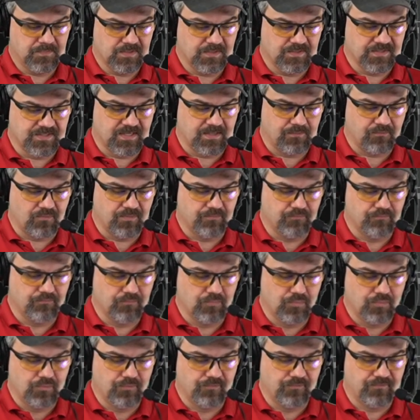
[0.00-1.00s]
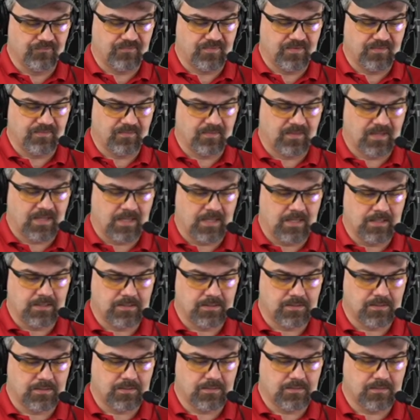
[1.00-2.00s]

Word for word: Because I removed that.